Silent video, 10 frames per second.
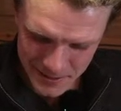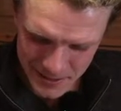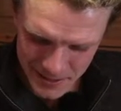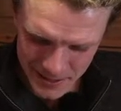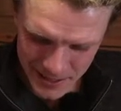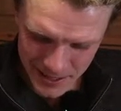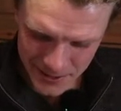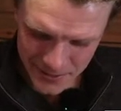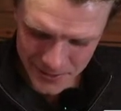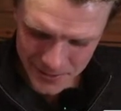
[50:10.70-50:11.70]
And kind of,
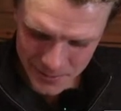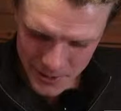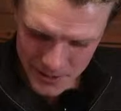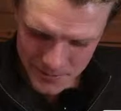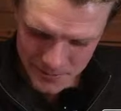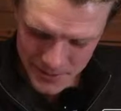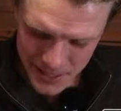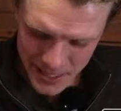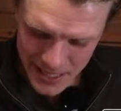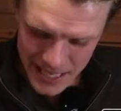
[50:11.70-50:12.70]
well,
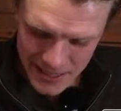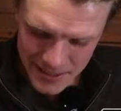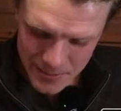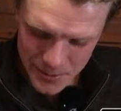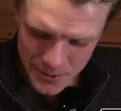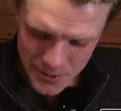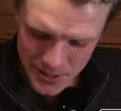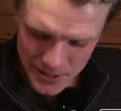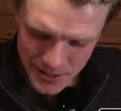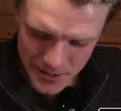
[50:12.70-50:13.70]
get the mood
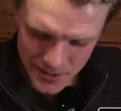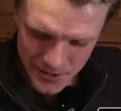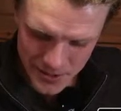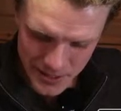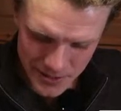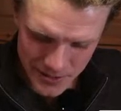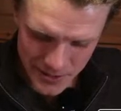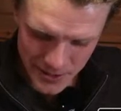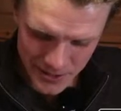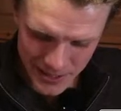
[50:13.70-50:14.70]
into the
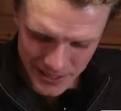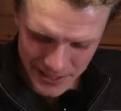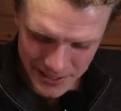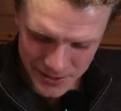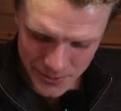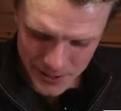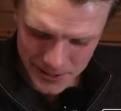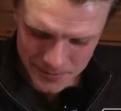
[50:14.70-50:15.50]
online as well.